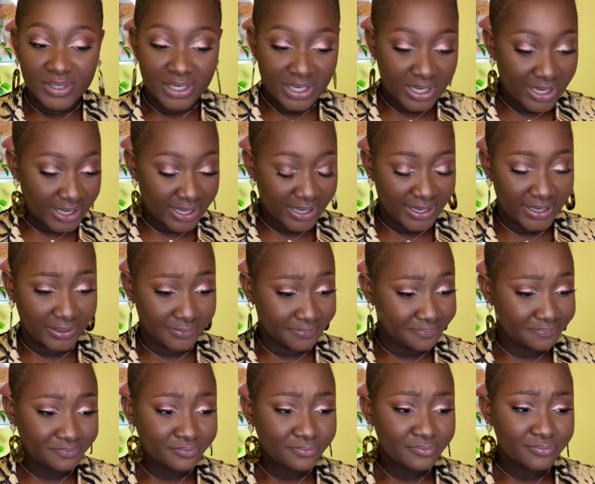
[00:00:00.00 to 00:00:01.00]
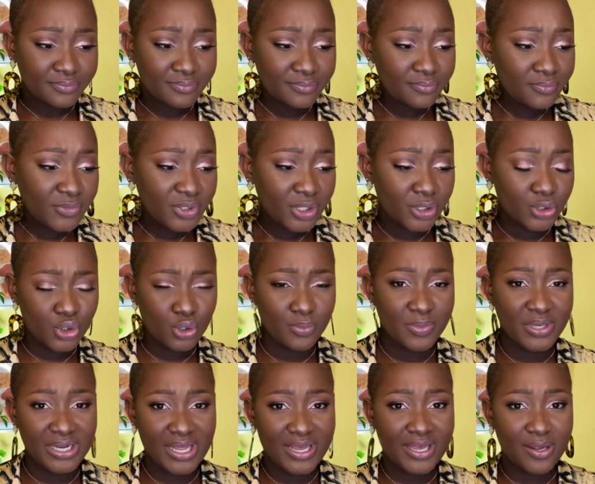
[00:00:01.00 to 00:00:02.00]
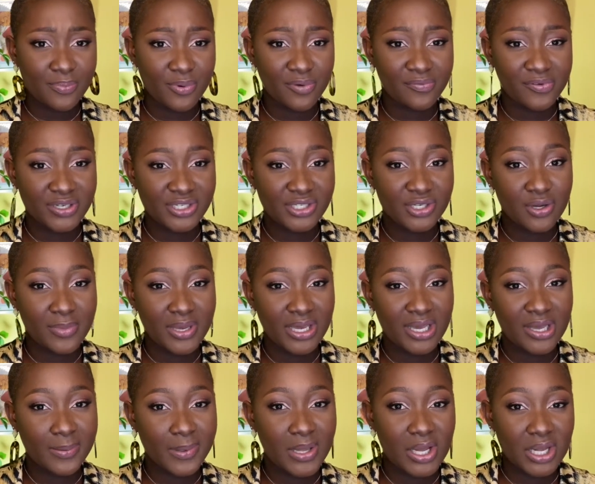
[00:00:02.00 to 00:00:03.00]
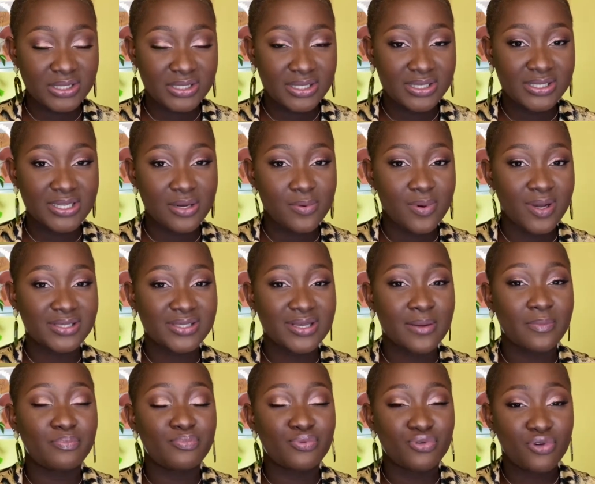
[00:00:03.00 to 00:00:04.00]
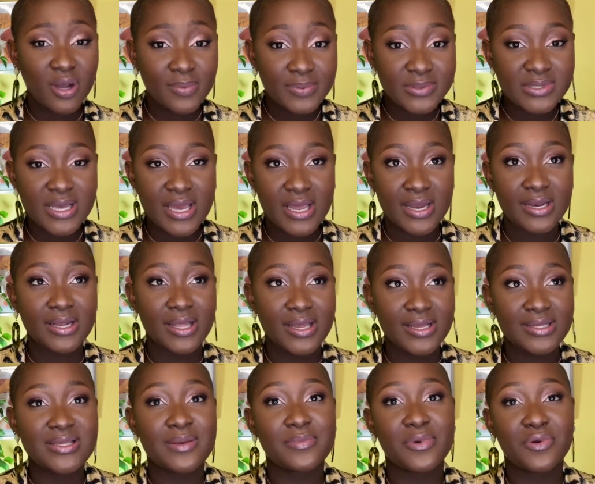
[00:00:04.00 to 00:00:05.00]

And to be like a professional makeup artist, there were some props and like some